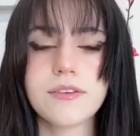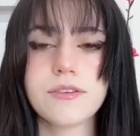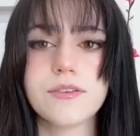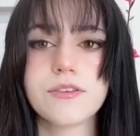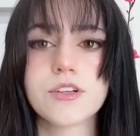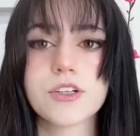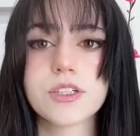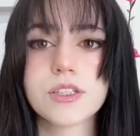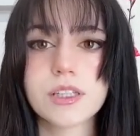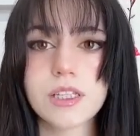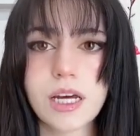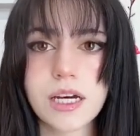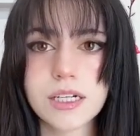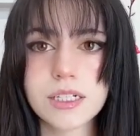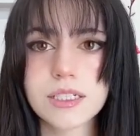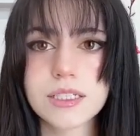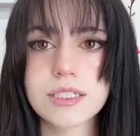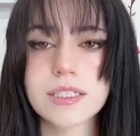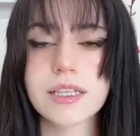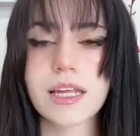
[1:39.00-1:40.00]
Their
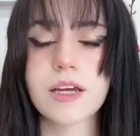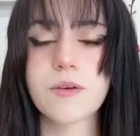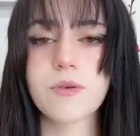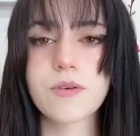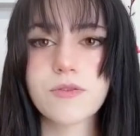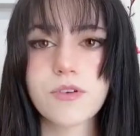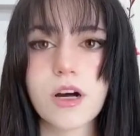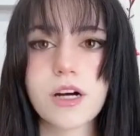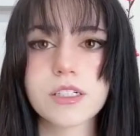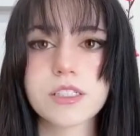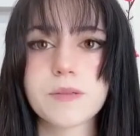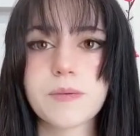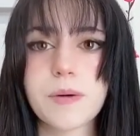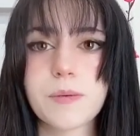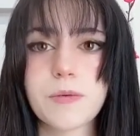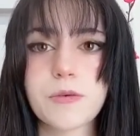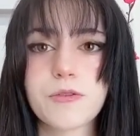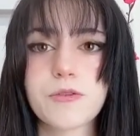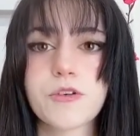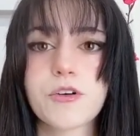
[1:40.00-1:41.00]
lungs, like we talked about
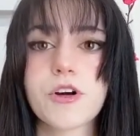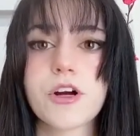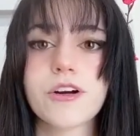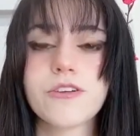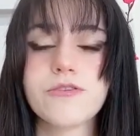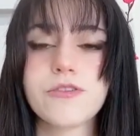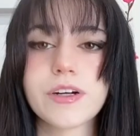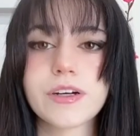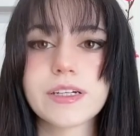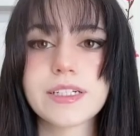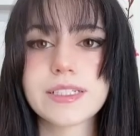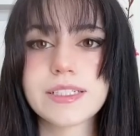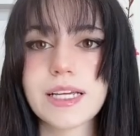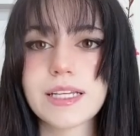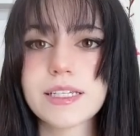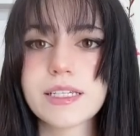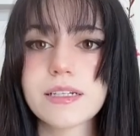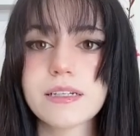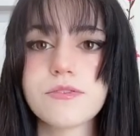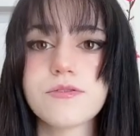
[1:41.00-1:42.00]
before, are very
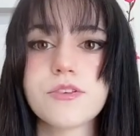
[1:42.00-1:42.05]
sensitive.